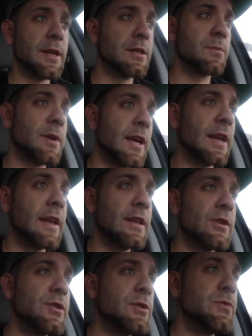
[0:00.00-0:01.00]
baits we're getting
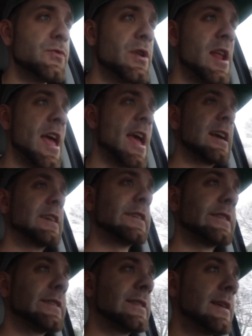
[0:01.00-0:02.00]
into
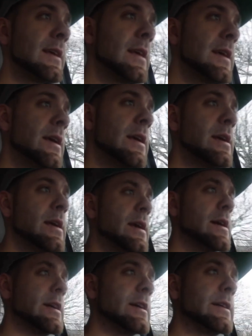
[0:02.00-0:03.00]
next.
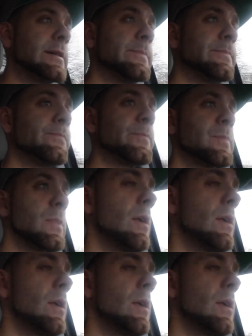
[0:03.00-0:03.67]
What